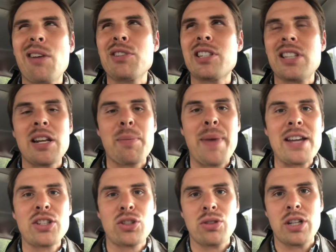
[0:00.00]
would say in the
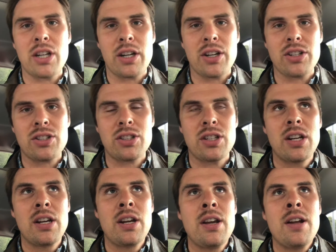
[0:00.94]
past 2 years,
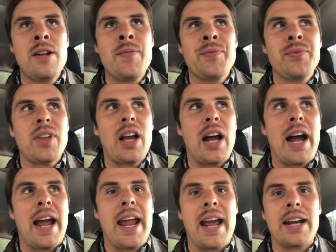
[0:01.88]

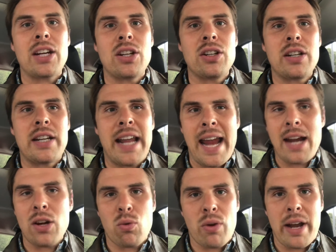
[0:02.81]
I had
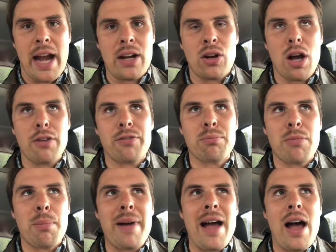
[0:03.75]
gained weight. I'd gone
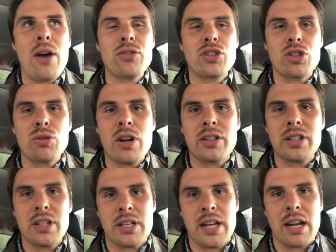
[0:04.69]
from about
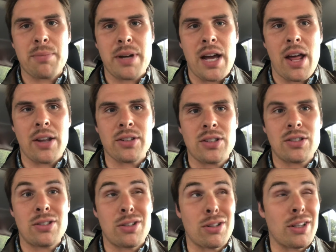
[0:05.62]
210
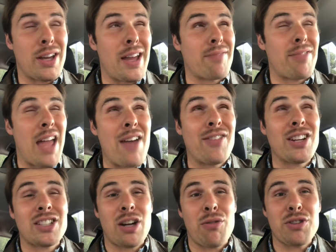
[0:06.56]
pounds to the
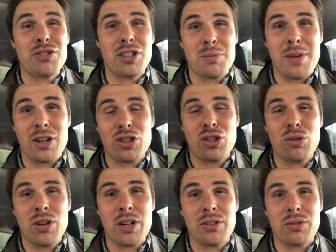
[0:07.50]
heaviest I was about
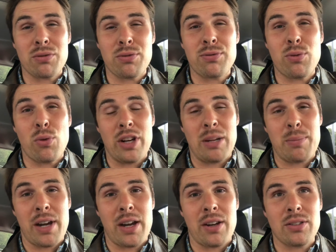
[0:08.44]
240
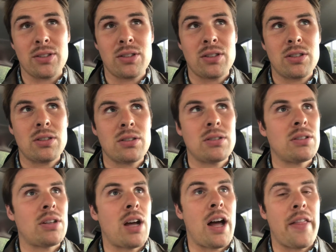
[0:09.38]
pounds.
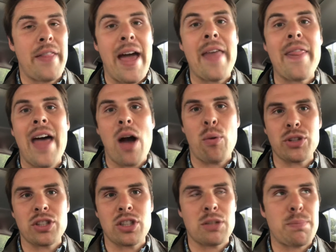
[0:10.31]
That
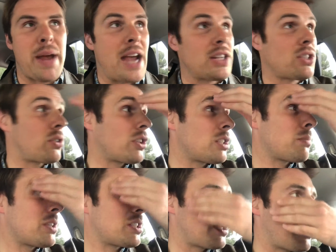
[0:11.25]
was this past
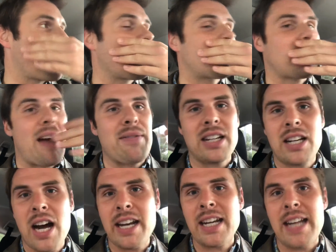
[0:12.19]
Christmas, and I've been
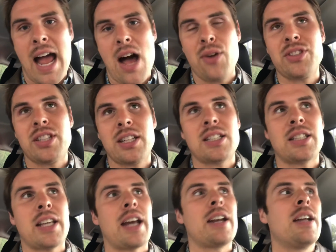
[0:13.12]
cutting down
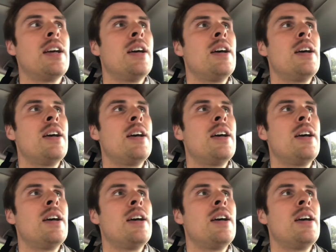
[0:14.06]
since then.